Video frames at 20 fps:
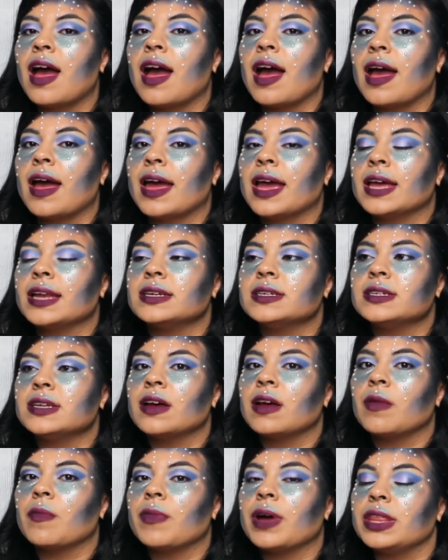and
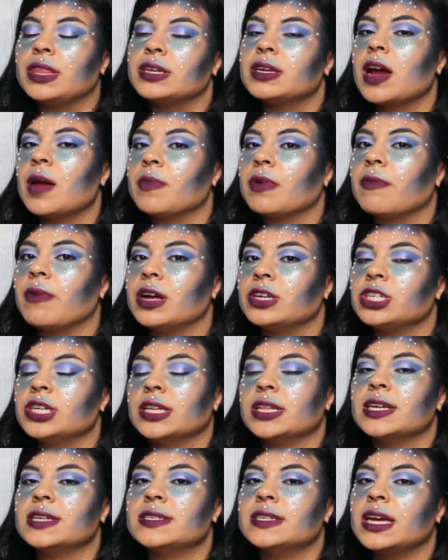by the time you're
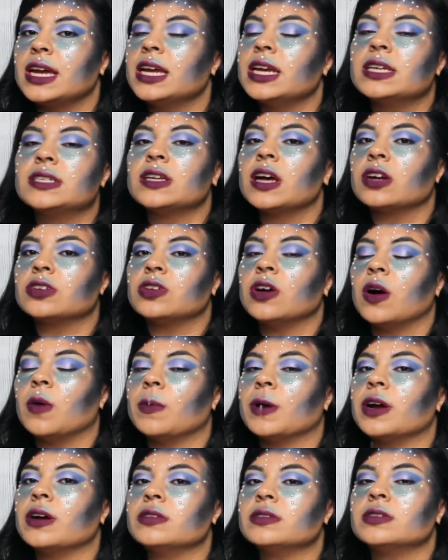watching this, it is
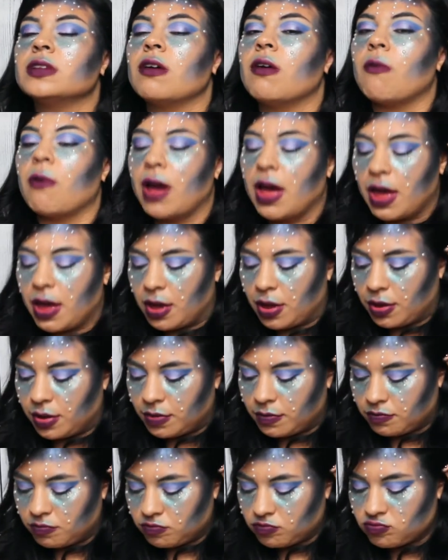October, so
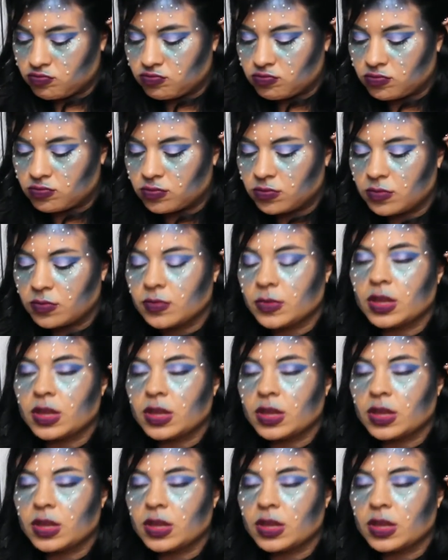I